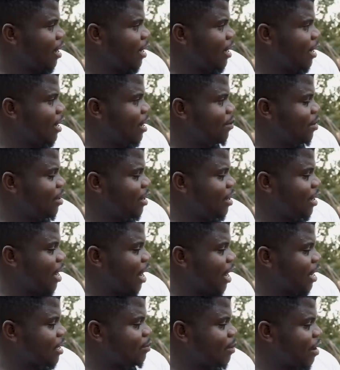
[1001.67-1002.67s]
let me
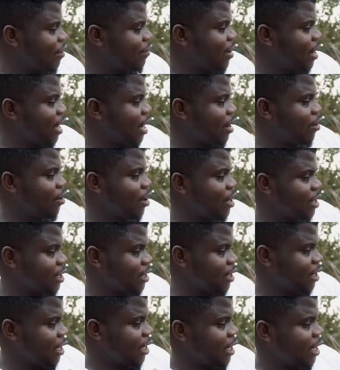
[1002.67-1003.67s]
ask my final
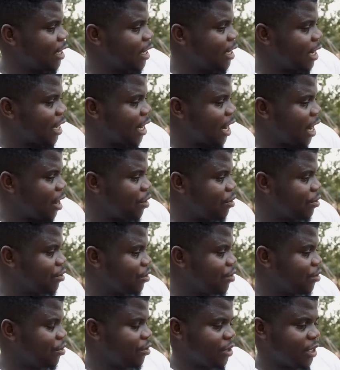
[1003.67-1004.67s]
question and then I
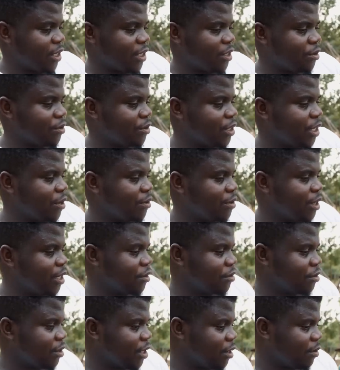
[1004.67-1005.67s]
will just do the
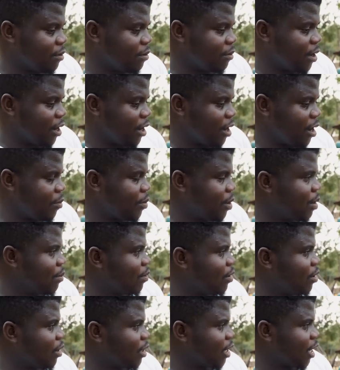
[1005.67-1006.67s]
rest with the uh,
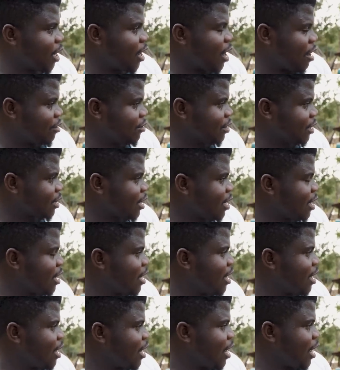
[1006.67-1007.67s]
people on the ground.
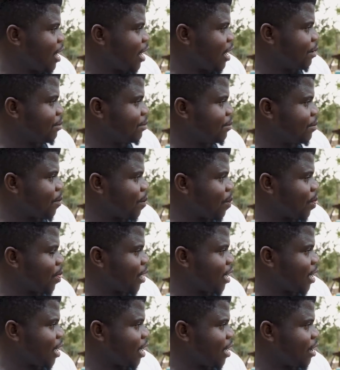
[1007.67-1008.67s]
Um, Thank you.
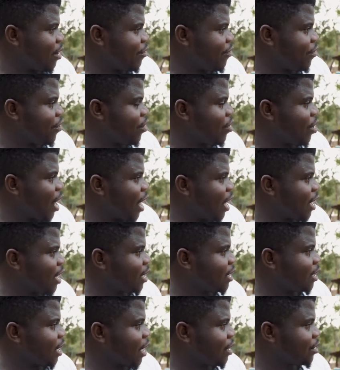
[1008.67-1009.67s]
If you had
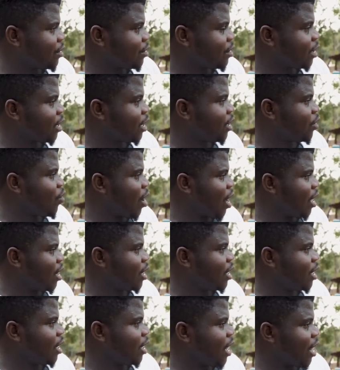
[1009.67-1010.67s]
the chance to change one
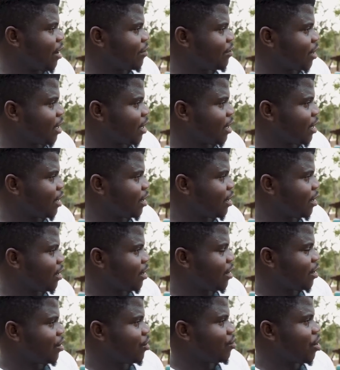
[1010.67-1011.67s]
thing in Africa,
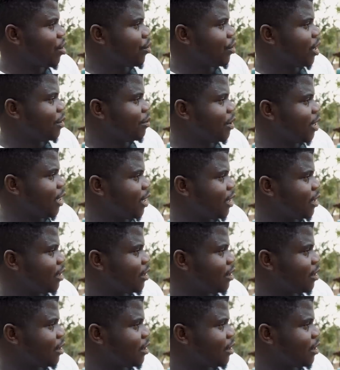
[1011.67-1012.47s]
what would it be?